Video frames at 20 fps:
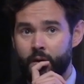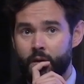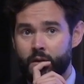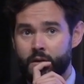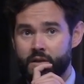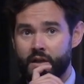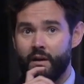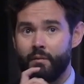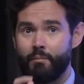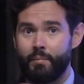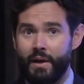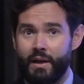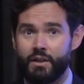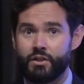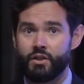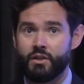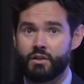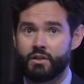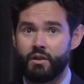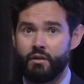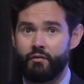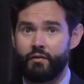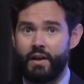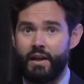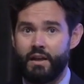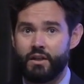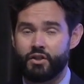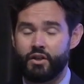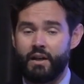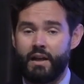some patients of
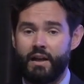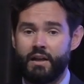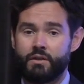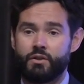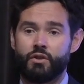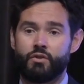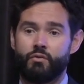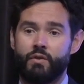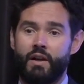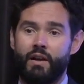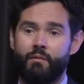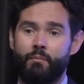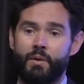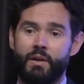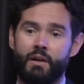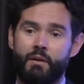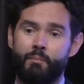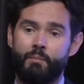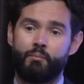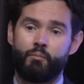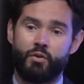Asian ancestry have been